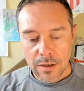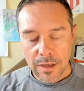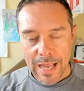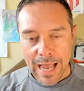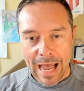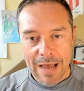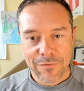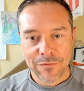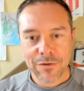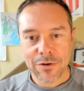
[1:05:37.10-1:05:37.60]

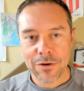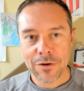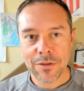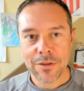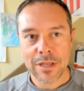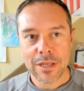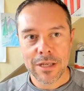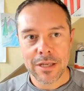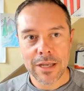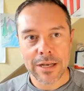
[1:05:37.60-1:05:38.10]
after
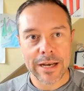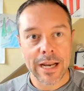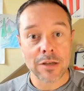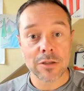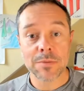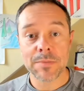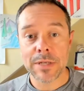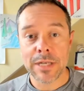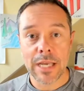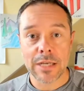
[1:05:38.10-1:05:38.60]
the
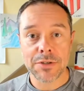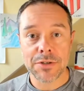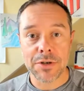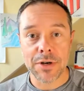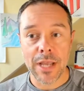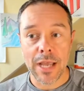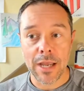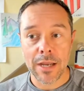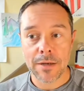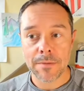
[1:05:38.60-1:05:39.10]
announcement
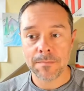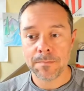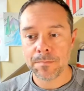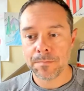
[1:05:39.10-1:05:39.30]
yesterday,